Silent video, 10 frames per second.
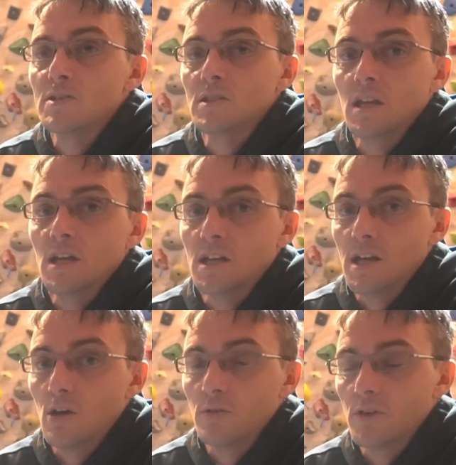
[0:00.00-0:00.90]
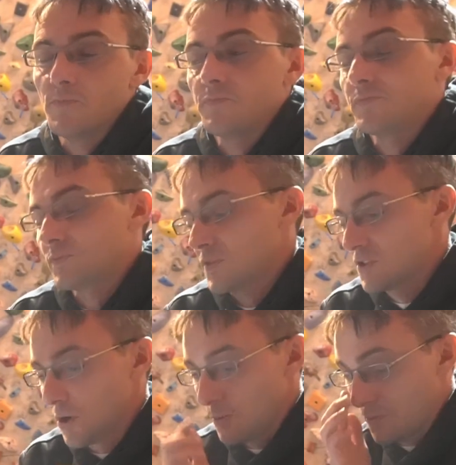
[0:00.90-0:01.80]
to get in and out of it.
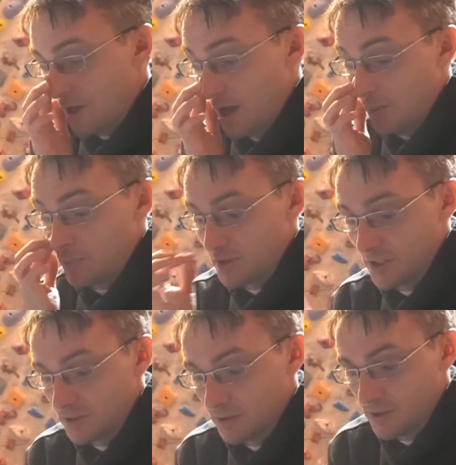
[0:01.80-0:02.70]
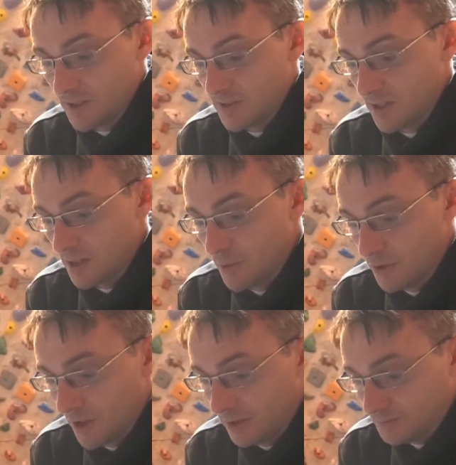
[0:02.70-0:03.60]
So I'm particularly excited about
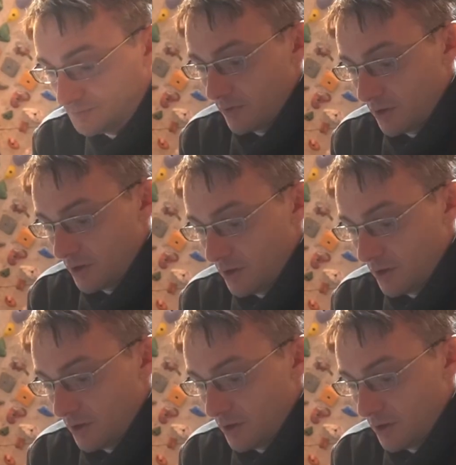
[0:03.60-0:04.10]
that. Very,